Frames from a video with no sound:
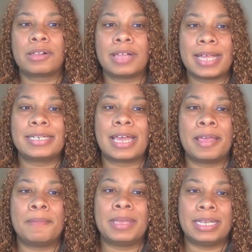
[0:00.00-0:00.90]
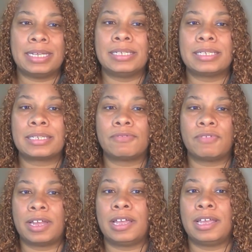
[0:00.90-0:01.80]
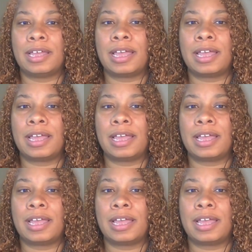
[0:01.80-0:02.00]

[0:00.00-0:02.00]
Class time is finite.